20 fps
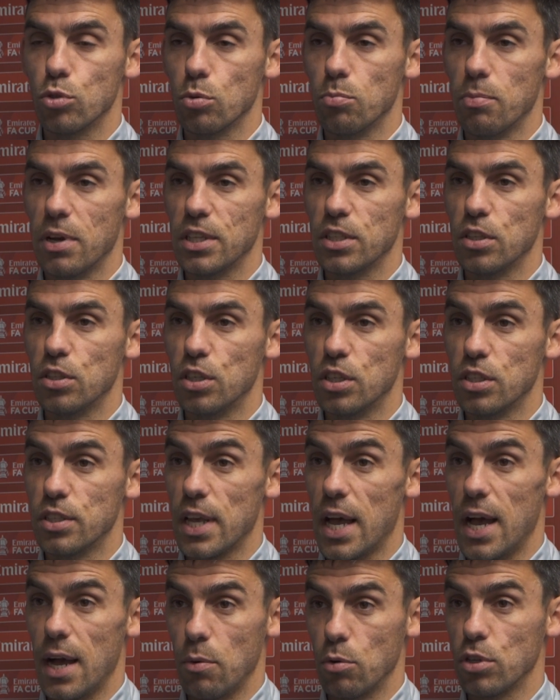some messages
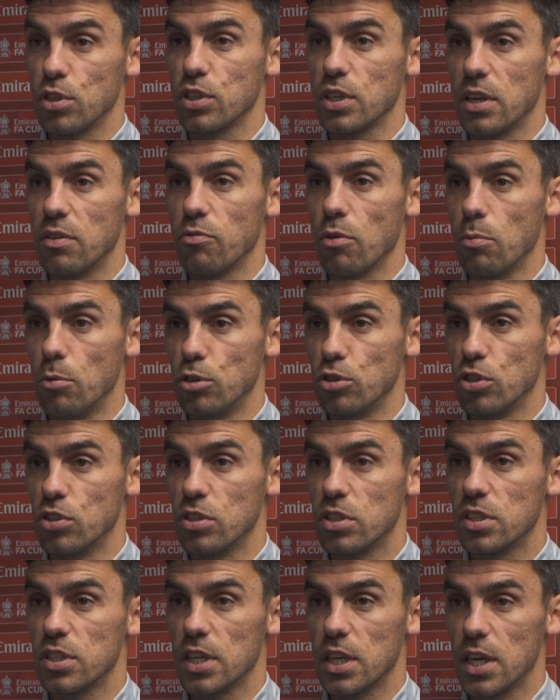that I want to see from us as
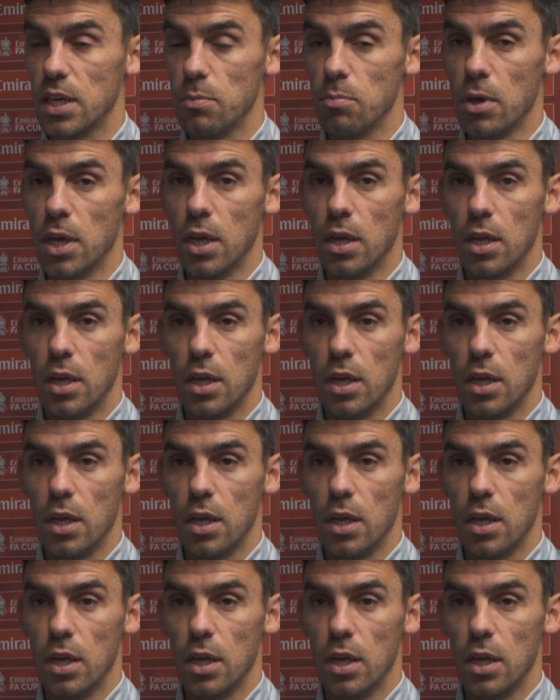a team,